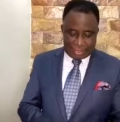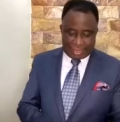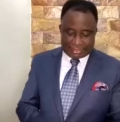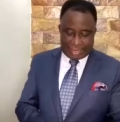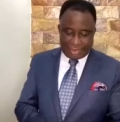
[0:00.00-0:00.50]

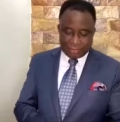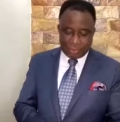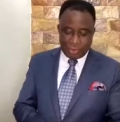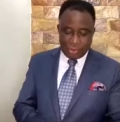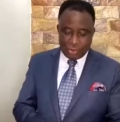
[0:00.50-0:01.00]
a time
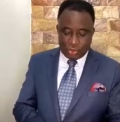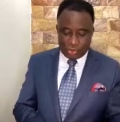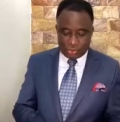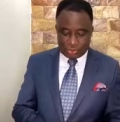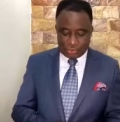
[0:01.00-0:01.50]
to
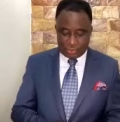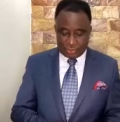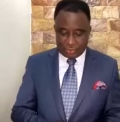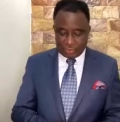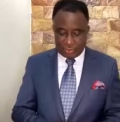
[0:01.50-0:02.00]
lose,
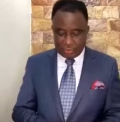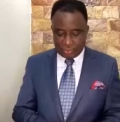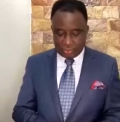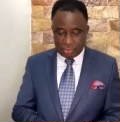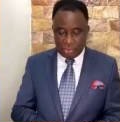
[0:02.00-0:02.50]

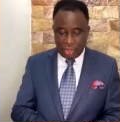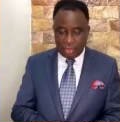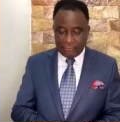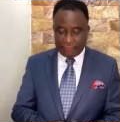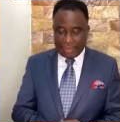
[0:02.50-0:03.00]
to
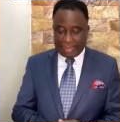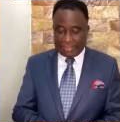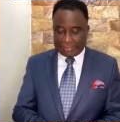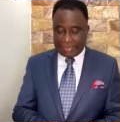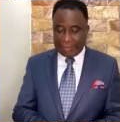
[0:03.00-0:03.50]
love, and
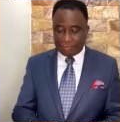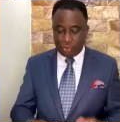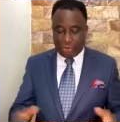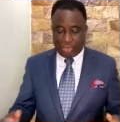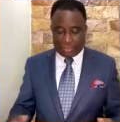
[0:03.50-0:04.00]
a time
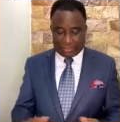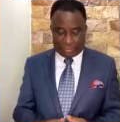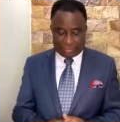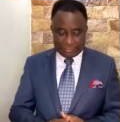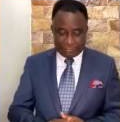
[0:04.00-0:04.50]
to hate,